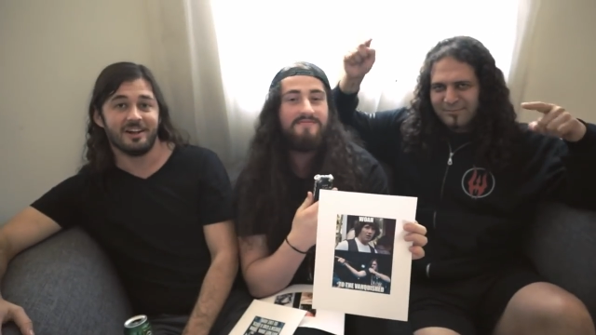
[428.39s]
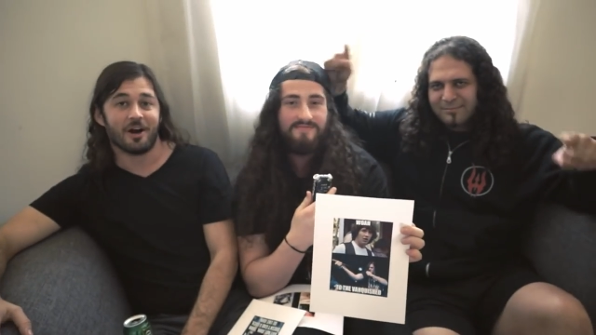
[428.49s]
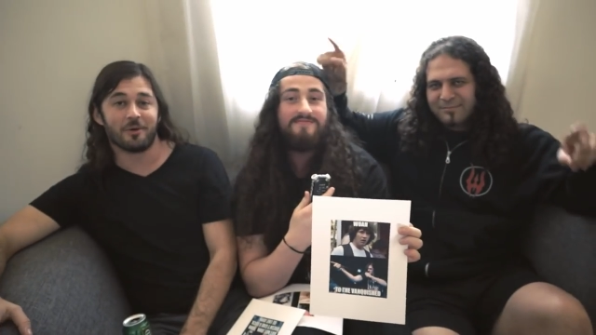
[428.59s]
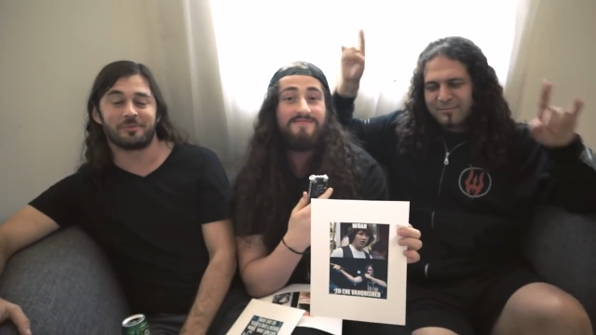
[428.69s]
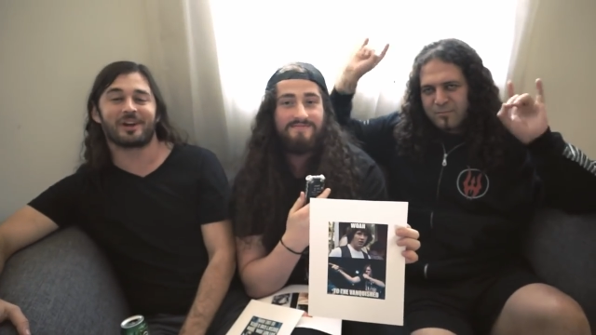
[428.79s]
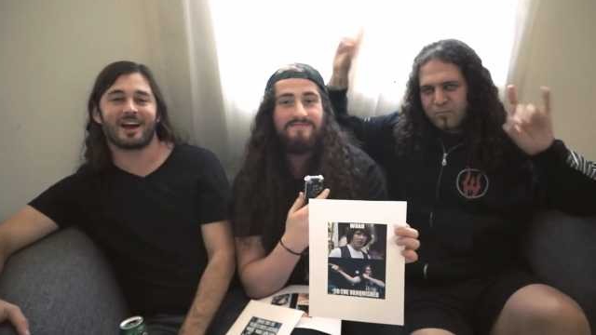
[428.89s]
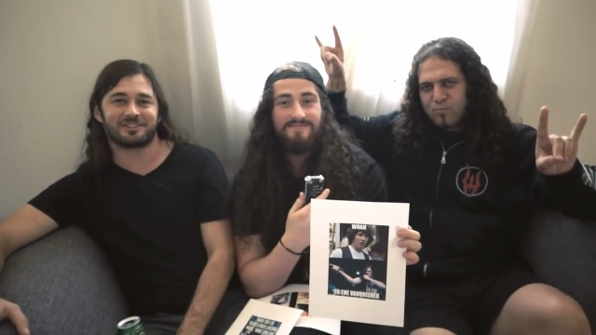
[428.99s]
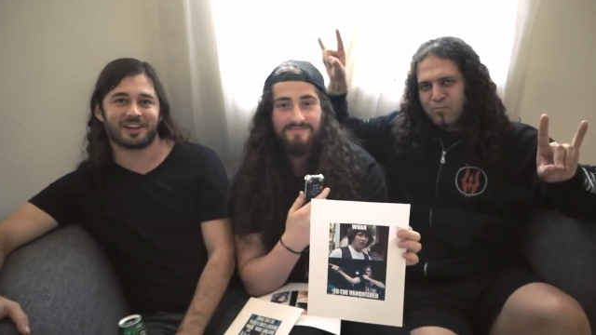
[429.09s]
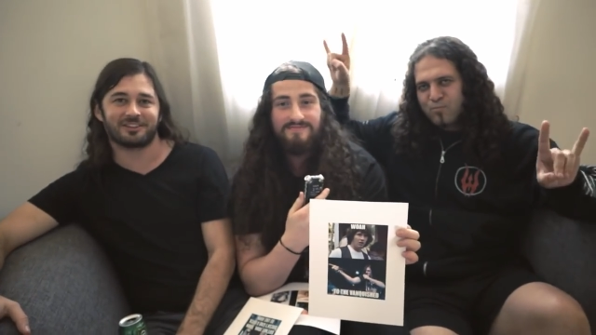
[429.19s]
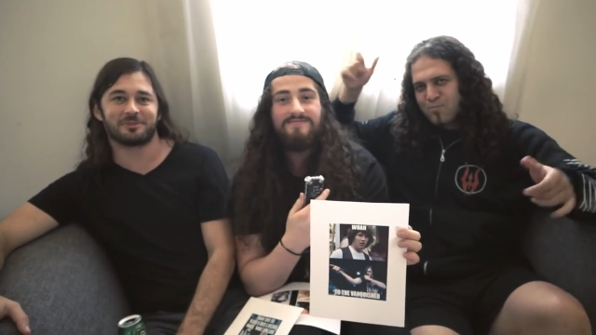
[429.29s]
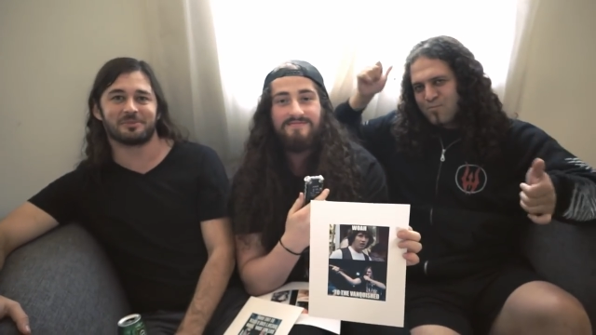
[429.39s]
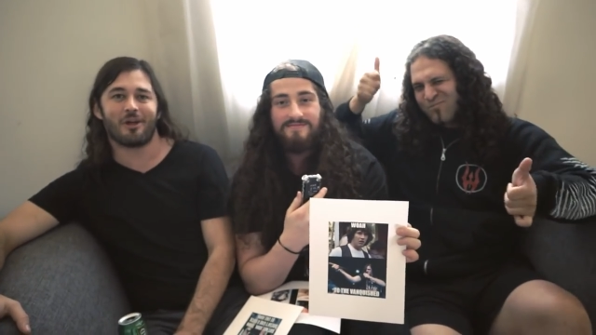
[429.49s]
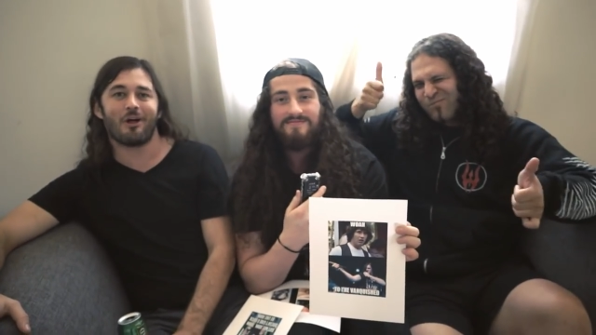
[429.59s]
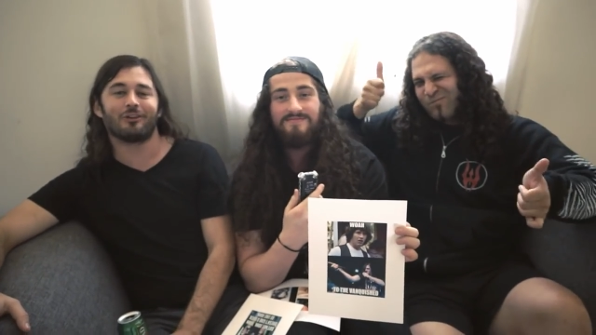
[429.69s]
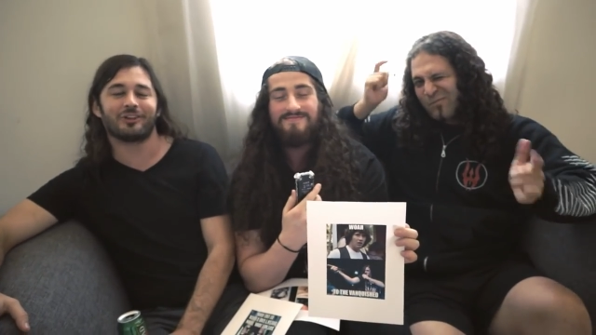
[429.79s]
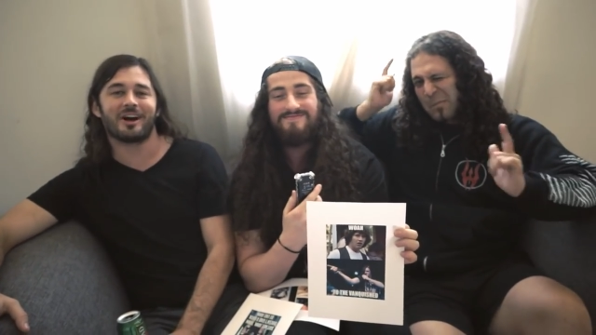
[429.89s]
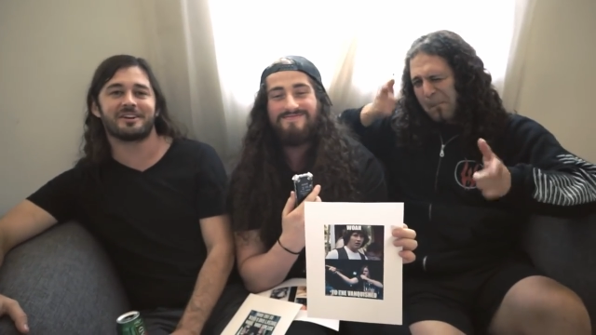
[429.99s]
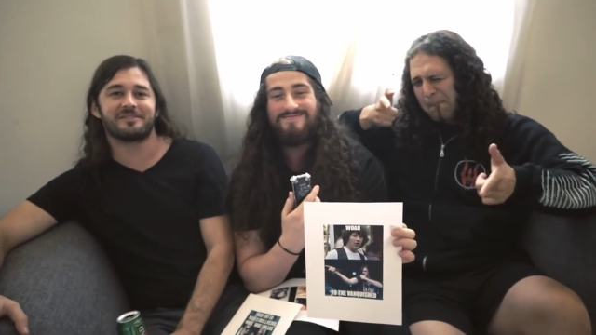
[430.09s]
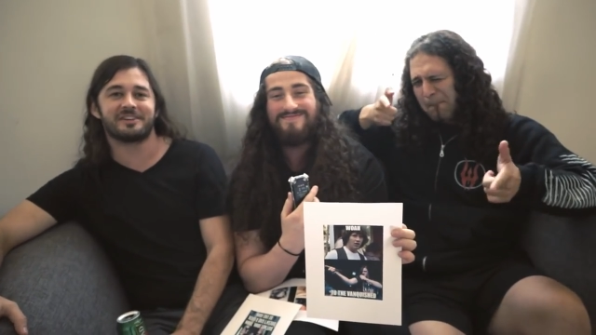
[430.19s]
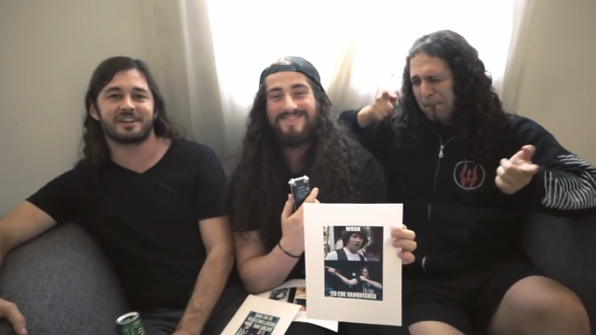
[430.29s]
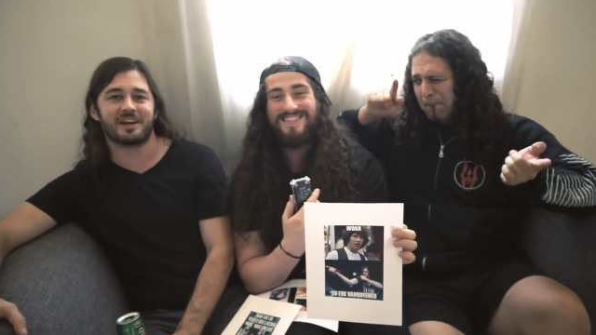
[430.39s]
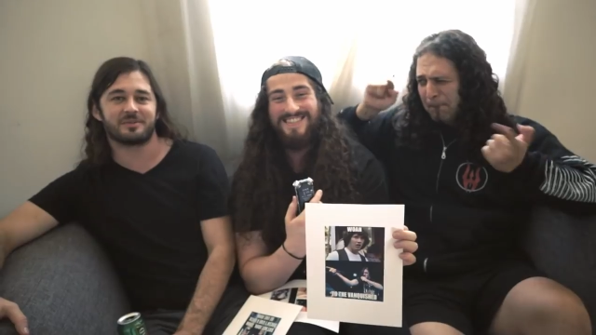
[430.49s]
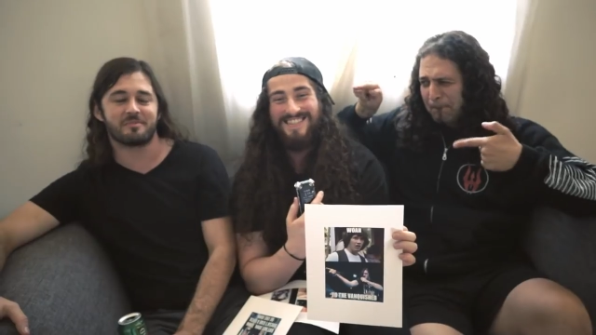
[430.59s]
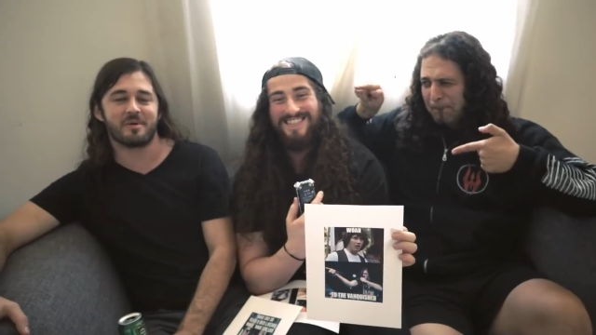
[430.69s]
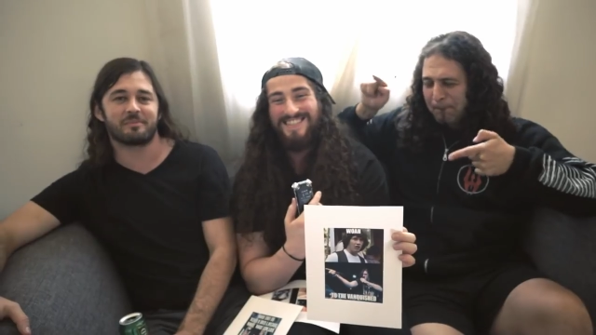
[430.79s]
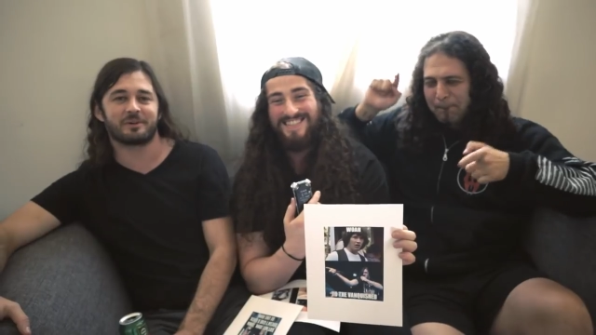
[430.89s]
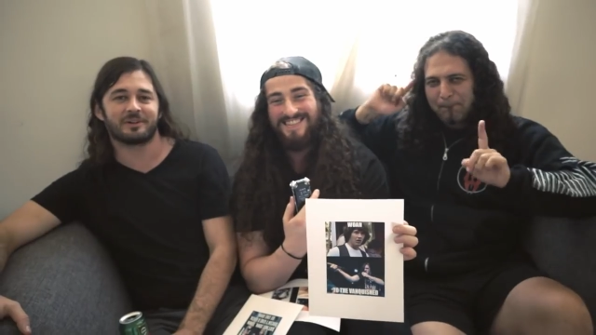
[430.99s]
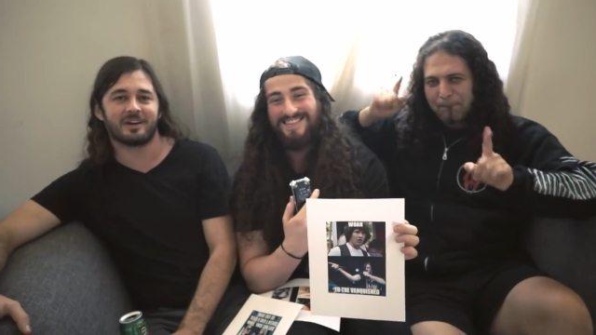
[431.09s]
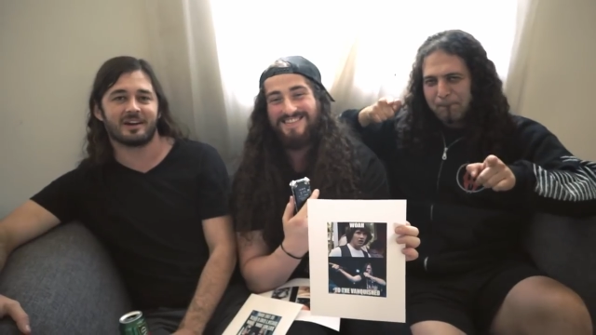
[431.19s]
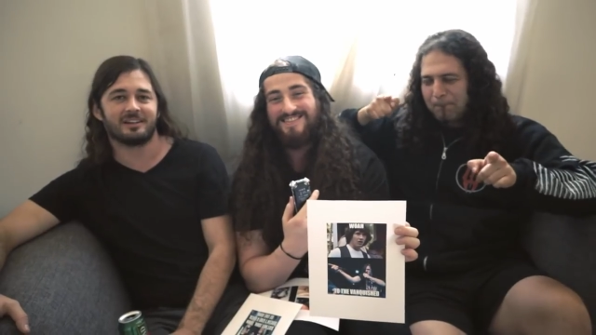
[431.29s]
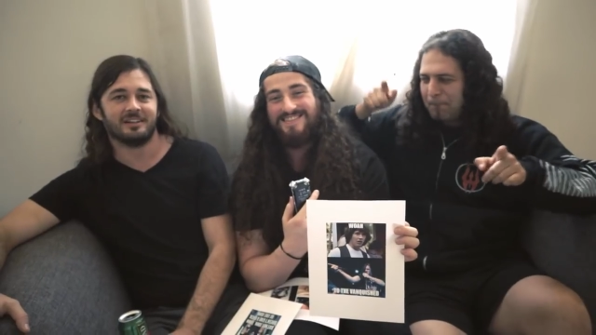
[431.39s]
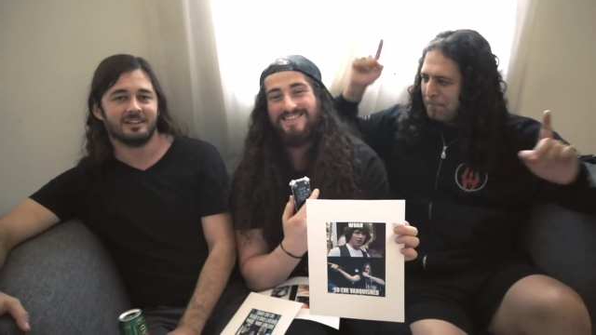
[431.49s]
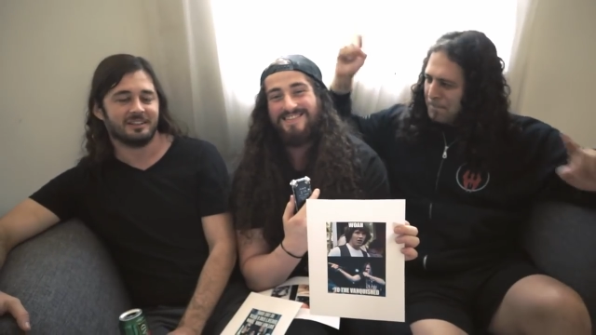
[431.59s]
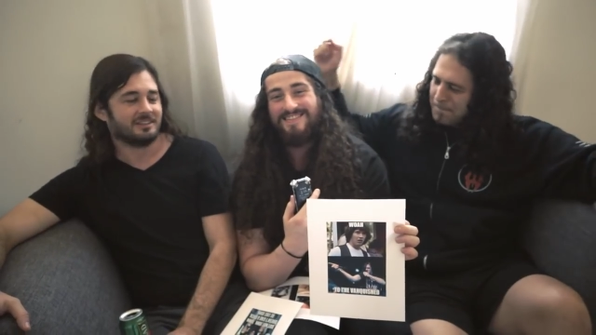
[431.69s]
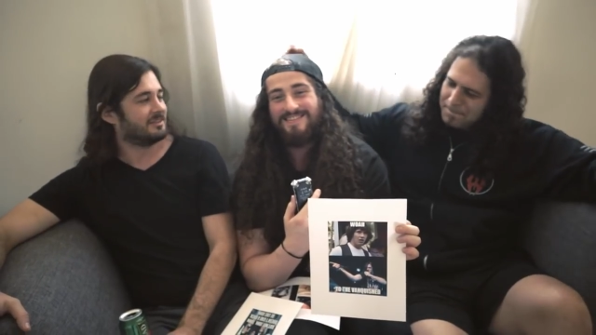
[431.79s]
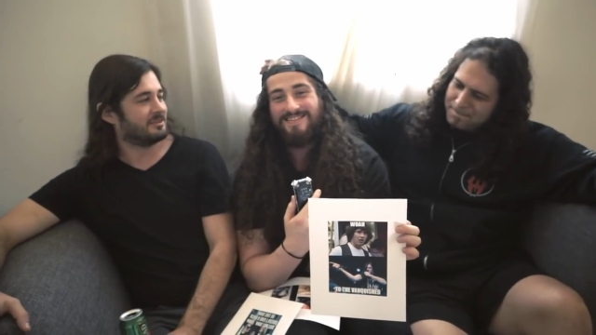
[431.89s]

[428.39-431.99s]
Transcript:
Speaker 1: Uh, hope you guys got some lulls out of it. And remember, uh,